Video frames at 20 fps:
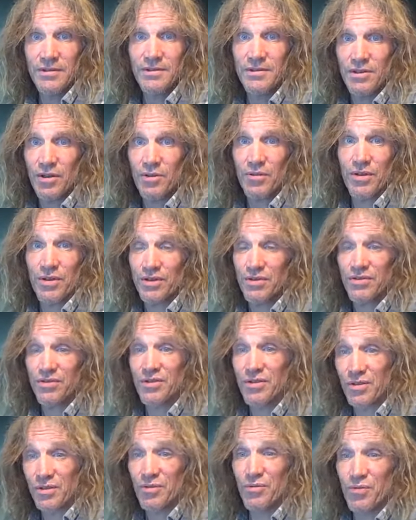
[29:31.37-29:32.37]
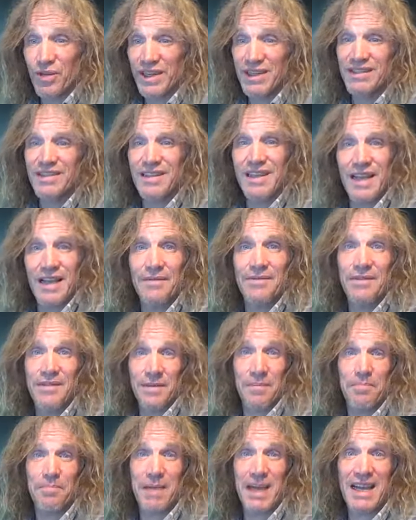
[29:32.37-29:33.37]
So there's good reason to have
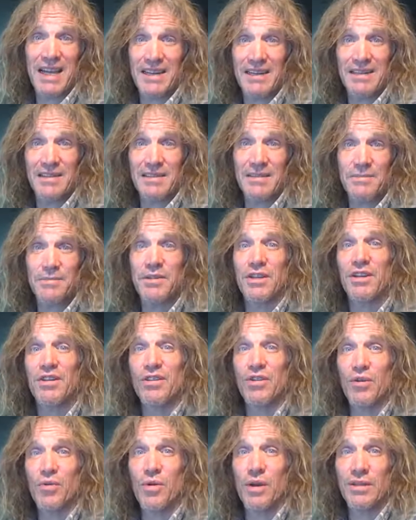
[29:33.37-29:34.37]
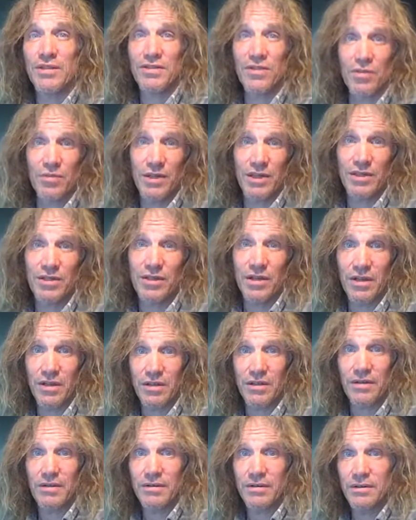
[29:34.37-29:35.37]
some mechanism to glue us to each
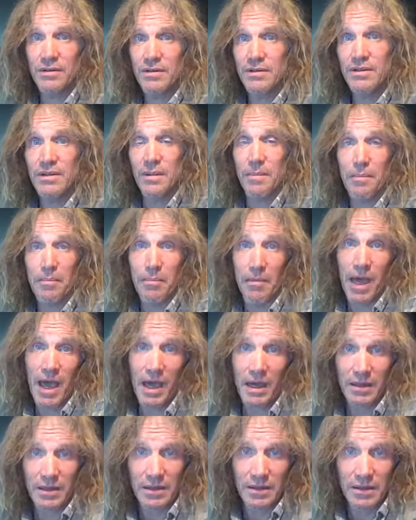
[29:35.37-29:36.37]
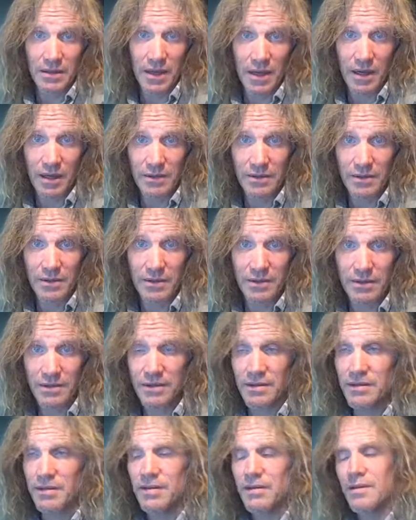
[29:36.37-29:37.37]
other, to magnetize
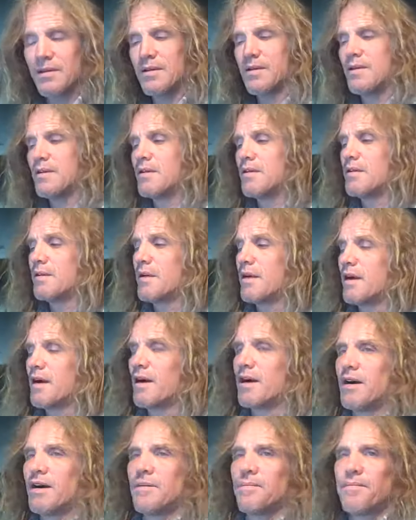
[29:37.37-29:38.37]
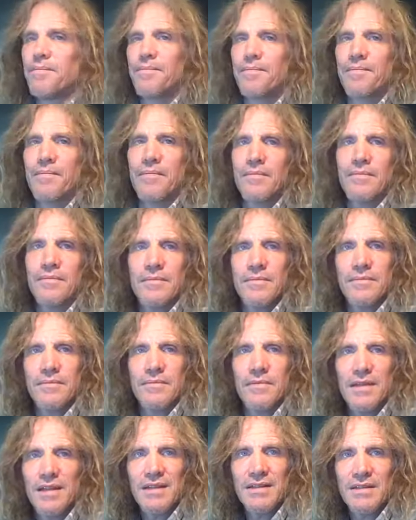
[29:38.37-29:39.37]
us. Um,
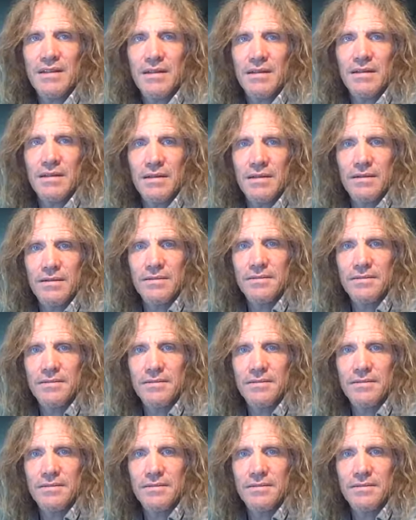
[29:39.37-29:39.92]
and that's it.